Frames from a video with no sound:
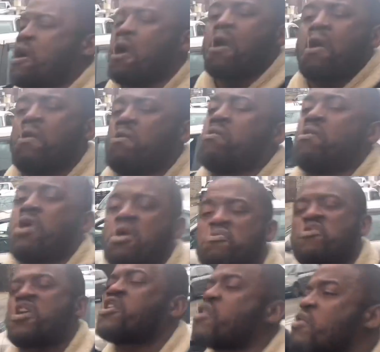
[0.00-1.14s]
Oh,
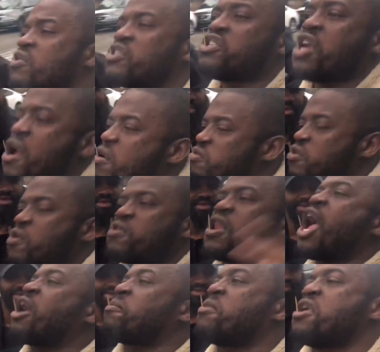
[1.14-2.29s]
I'm ready to go to jail, don't
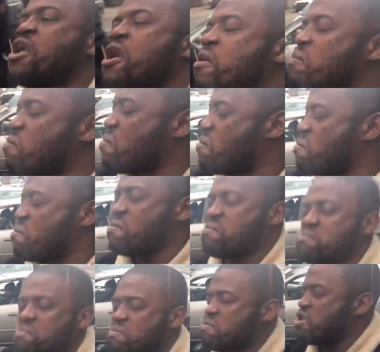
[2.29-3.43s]
lock me up.
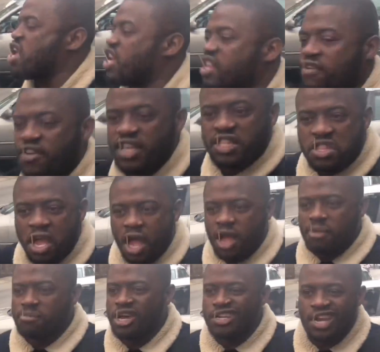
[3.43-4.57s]
Ignorant,
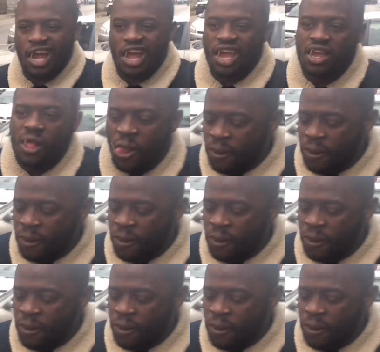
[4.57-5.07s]
dumb, or not.